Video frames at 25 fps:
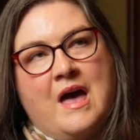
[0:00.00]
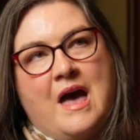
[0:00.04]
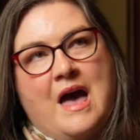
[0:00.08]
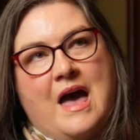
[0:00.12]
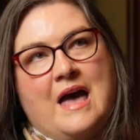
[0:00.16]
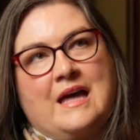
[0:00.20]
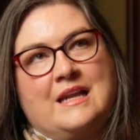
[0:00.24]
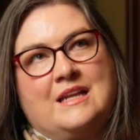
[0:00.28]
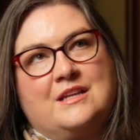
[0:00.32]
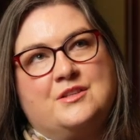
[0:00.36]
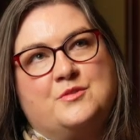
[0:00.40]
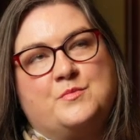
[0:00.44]

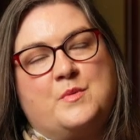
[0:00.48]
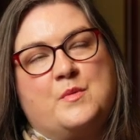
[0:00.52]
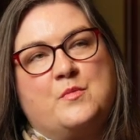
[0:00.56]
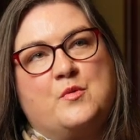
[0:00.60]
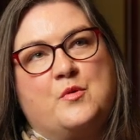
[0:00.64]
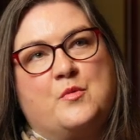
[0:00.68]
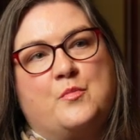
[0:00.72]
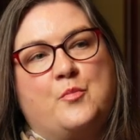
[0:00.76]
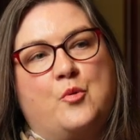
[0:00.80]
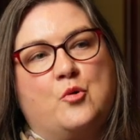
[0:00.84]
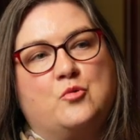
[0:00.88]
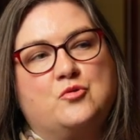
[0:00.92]
And as we
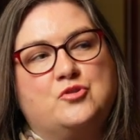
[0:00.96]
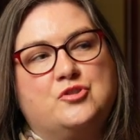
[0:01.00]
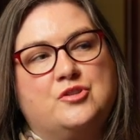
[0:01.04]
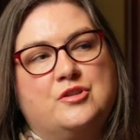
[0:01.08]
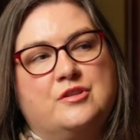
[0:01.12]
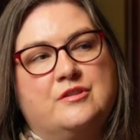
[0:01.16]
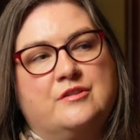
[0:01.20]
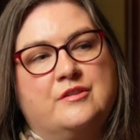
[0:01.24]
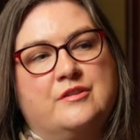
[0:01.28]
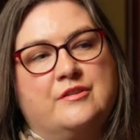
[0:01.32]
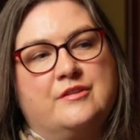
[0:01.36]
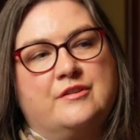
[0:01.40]
were
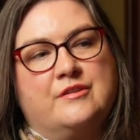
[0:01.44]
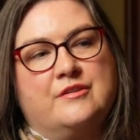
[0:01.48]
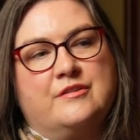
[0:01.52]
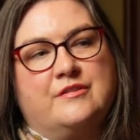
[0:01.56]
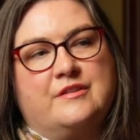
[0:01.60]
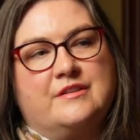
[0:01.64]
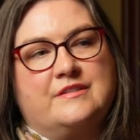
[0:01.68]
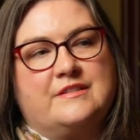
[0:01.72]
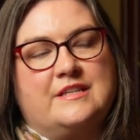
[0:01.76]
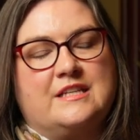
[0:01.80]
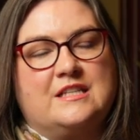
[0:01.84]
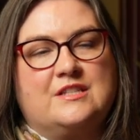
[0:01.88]
approaching the,
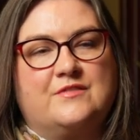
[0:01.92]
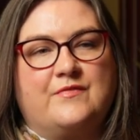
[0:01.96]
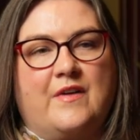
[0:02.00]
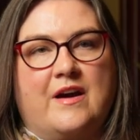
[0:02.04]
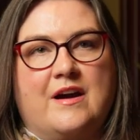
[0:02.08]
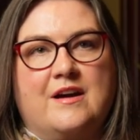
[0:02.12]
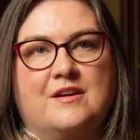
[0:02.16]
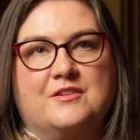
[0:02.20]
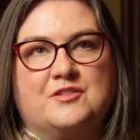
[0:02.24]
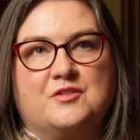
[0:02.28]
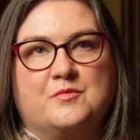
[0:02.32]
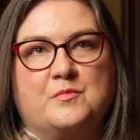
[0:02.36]
the
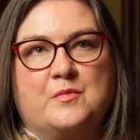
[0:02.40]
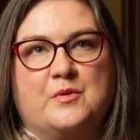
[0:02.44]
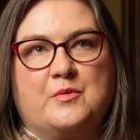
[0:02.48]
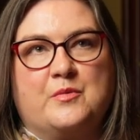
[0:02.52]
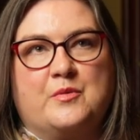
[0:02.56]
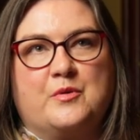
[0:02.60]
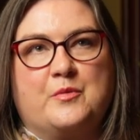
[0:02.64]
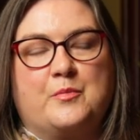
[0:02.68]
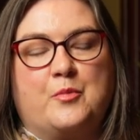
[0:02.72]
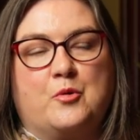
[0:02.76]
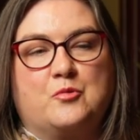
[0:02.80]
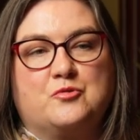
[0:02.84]
ceasefires and we
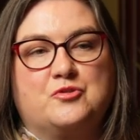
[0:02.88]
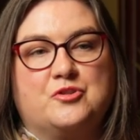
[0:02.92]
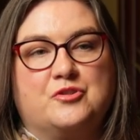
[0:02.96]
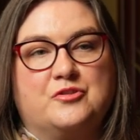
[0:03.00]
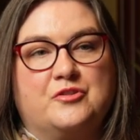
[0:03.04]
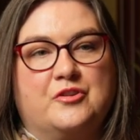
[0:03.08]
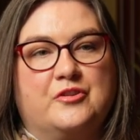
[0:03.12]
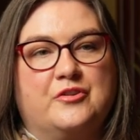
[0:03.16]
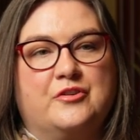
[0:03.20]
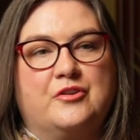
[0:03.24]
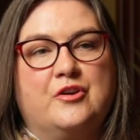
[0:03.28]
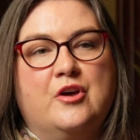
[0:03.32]
were approaching
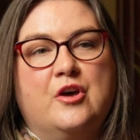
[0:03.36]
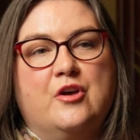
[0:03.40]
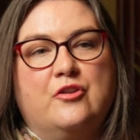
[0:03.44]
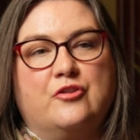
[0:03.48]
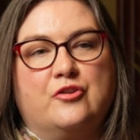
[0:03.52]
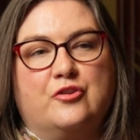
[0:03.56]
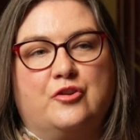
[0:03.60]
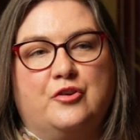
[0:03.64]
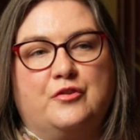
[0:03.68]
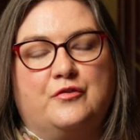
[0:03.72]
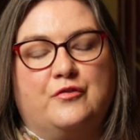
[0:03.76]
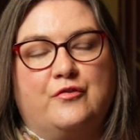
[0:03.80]
the,
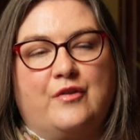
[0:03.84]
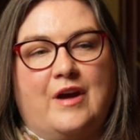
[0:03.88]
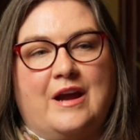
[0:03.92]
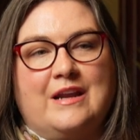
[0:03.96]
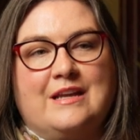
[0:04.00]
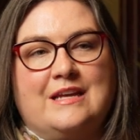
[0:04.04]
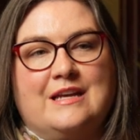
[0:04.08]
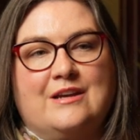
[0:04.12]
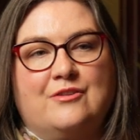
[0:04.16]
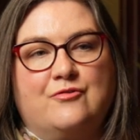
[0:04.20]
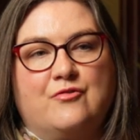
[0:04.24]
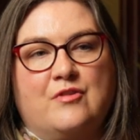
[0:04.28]
the Good
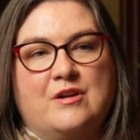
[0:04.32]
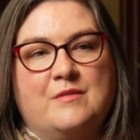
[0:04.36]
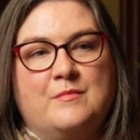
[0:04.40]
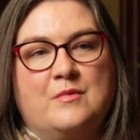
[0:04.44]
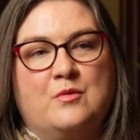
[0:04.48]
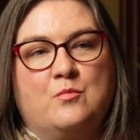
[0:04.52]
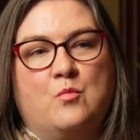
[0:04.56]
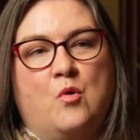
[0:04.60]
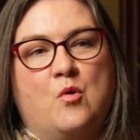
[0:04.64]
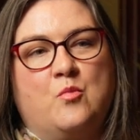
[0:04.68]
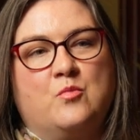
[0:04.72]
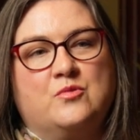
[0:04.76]
Friday
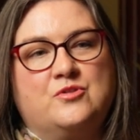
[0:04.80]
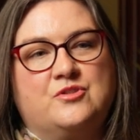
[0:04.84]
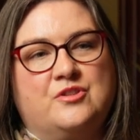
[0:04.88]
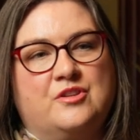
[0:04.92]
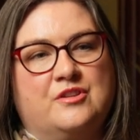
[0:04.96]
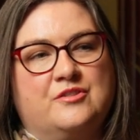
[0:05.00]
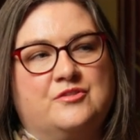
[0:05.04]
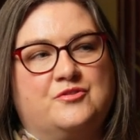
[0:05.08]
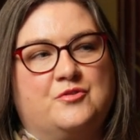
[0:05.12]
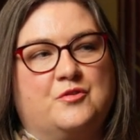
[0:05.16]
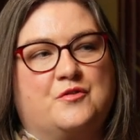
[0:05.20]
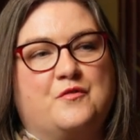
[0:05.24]
Agreement, what was
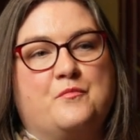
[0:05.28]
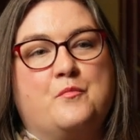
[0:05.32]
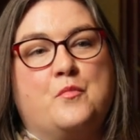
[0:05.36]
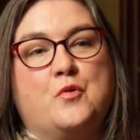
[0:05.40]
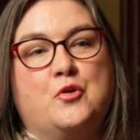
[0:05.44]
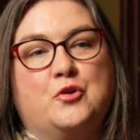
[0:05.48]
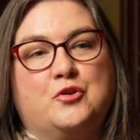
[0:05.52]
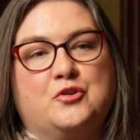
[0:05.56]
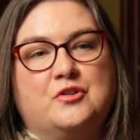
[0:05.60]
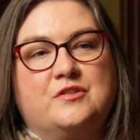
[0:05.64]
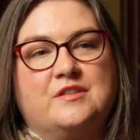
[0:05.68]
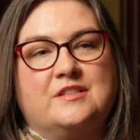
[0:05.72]
the sort of
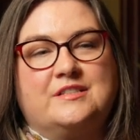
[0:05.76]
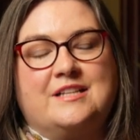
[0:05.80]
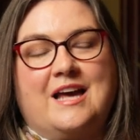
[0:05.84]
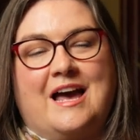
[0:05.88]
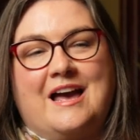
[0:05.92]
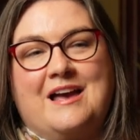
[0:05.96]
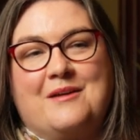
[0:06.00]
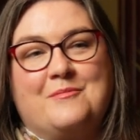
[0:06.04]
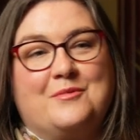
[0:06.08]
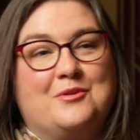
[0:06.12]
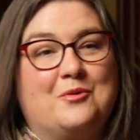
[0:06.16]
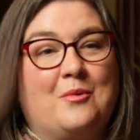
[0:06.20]
mood at the
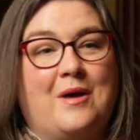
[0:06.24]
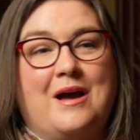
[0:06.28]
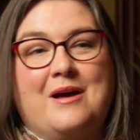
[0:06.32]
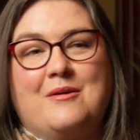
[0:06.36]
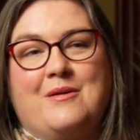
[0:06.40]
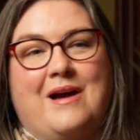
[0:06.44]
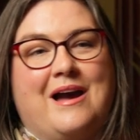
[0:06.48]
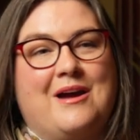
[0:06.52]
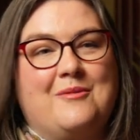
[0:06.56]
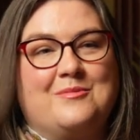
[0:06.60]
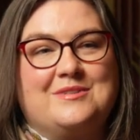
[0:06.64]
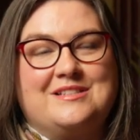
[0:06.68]
time? You know, I,
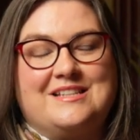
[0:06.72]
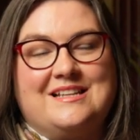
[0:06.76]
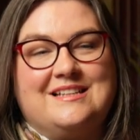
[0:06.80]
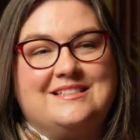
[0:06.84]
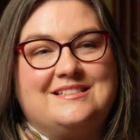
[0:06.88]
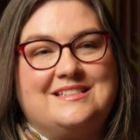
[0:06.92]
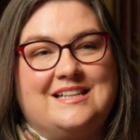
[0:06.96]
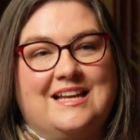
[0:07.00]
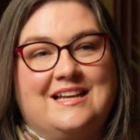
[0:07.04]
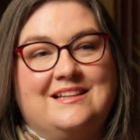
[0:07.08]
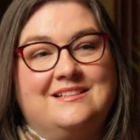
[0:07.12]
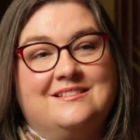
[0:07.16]
I was
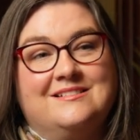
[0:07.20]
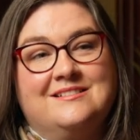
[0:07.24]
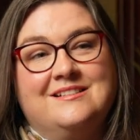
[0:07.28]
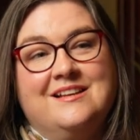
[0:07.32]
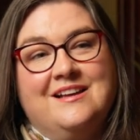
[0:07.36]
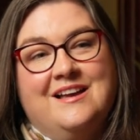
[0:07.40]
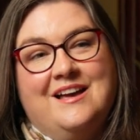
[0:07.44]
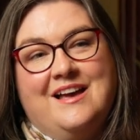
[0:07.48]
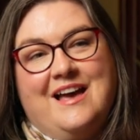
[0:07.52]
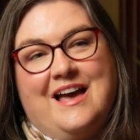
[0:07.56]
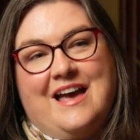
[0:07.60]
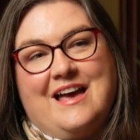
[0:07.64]
18
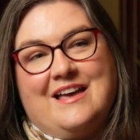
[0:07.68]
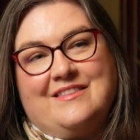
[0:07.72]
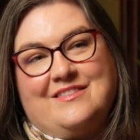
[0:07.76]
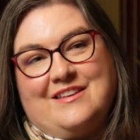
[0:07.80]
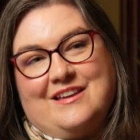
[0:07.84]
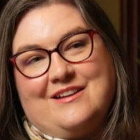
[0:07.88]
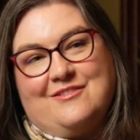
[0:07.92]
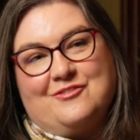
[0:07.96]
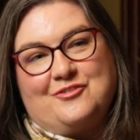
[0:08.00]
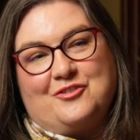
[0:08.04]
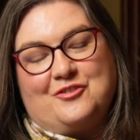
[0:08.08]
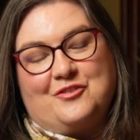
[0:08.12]
uh, the
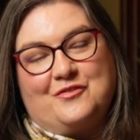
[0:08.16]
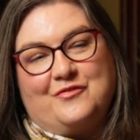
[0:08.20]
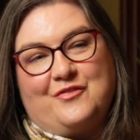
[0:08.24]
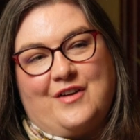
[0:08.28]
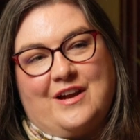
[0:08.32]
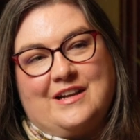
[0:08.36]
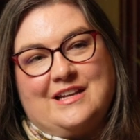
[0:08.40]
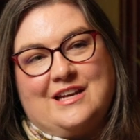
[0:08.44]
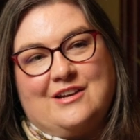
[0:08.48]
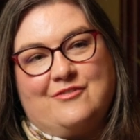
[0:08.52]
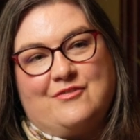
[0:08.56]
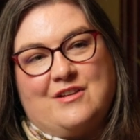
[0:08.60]
year the Good
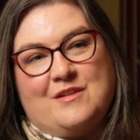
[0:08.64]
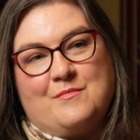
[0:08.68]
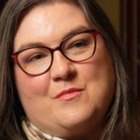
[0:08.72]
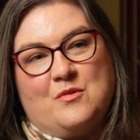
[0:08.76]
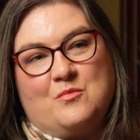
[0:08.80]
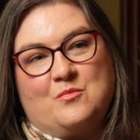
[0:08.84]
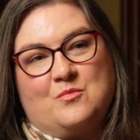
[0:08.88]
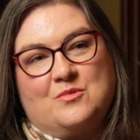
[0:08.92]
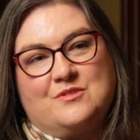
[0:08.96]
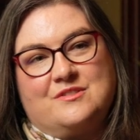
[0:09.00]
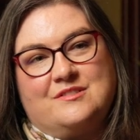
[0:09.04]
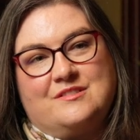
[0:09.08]
Friday
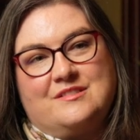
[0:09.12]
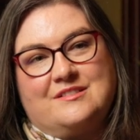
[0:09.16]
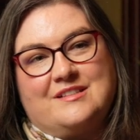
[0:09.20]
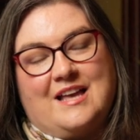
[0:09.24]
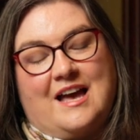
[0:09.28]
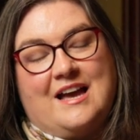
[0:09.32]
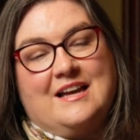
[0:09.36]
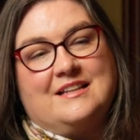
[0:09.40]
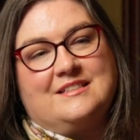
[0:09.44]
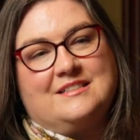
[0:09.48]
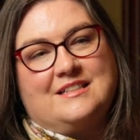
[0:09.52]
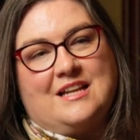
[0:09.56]
Agreement was
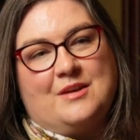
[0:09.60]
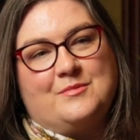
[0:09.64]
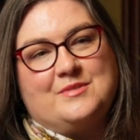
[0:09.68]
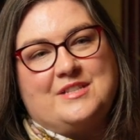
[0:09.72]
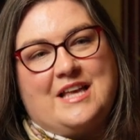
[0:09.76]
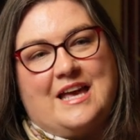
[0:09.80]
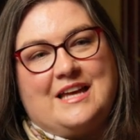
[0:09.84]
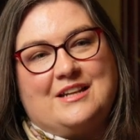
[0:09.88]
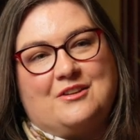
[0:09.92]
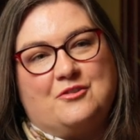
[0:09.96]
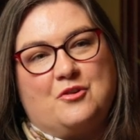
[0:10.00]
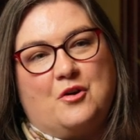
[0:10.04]
signed and I was
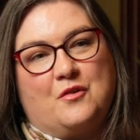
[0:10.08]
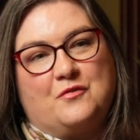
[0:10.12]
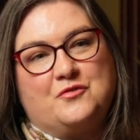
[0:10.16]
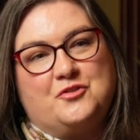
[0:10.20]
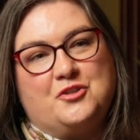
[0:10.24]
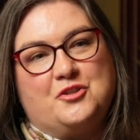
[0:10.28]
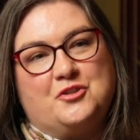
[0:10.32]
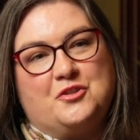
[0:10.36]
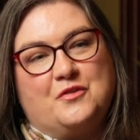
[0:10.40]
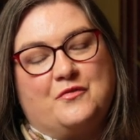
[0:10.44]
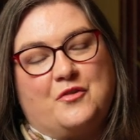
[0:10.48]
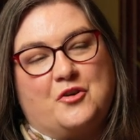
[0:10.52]
heading off
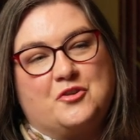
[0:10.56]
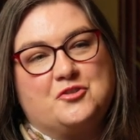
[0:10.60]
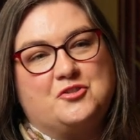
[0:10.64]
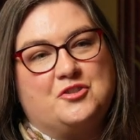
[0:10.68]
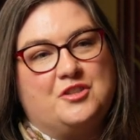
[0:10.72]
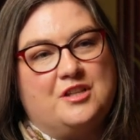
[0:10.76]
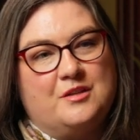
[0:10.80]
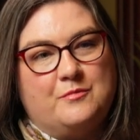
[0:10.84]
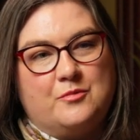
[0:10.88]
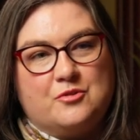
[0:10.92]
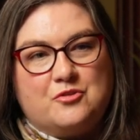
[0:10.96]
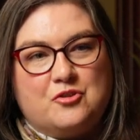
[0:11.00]
to
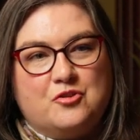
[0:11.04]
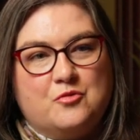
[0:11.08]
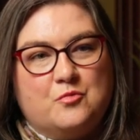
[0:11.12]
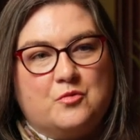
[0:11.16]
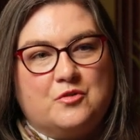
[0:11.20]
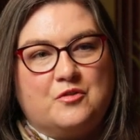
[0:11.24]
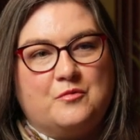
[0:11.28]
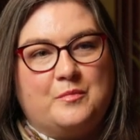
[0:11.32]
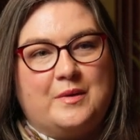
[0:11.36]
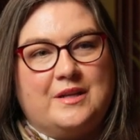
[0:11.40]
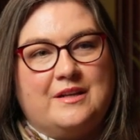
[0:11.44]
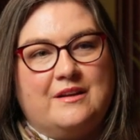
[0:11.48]
university, but you
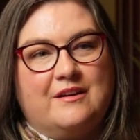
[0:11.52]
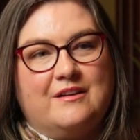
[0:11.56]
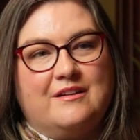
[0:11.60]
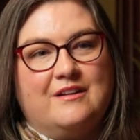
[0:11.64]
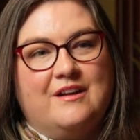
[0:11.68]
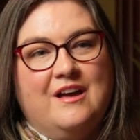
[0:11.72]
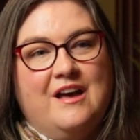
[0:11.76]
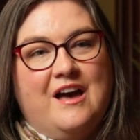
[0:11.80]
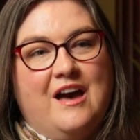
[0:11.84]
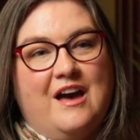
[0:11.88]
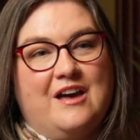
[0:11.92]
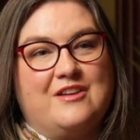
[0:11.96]
would have been a,
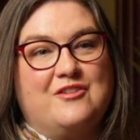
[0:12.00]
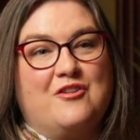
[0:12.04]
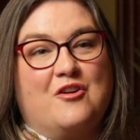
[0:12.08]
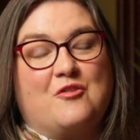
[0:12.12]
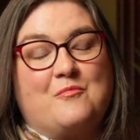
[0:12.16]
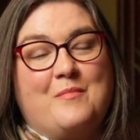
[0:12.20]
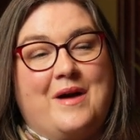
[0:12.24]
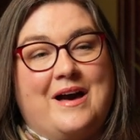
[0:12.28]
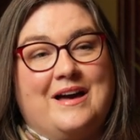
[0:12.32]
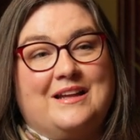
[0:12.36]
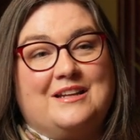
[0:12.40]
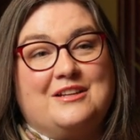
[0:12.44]
a
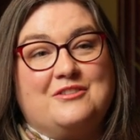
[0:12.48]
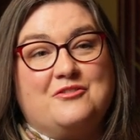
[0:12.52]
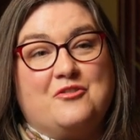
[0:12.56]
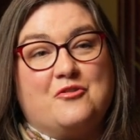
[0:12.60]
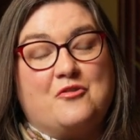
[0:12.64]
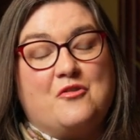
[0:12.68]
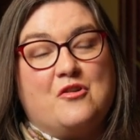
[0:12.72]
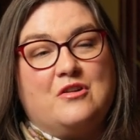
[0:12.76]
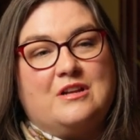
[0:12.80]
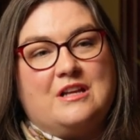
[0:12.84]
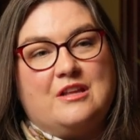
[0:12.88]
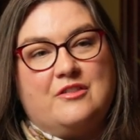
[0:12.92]
young man in
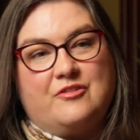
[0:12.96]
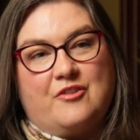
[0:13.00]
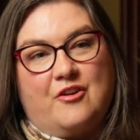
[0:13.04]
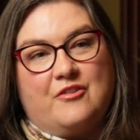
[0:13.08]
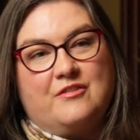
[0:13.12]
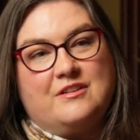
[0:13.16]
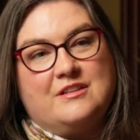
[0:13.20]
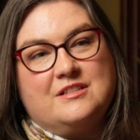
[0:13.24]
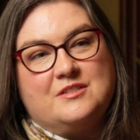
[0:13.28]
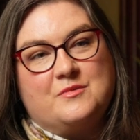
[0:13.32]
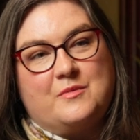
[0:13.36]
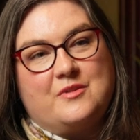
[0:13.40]
your early
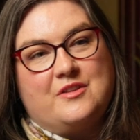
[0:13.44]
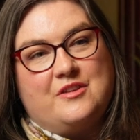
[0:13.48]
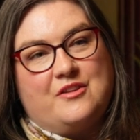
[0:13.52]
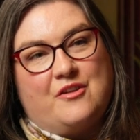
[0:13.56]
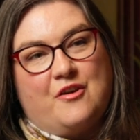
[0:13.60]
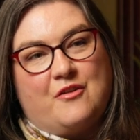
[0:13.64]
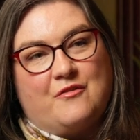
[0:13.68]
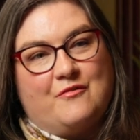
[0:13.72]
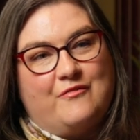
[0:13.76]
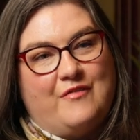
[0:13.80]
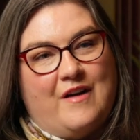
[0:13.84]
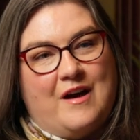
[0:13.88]
30s with a
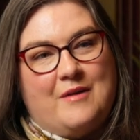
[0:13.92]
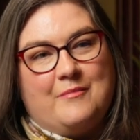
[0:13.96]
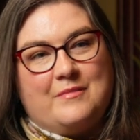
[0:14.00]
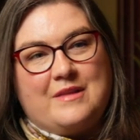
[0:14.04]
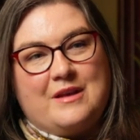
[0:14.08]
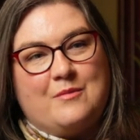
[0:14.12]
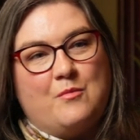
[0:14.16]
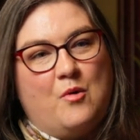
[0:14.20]
young family.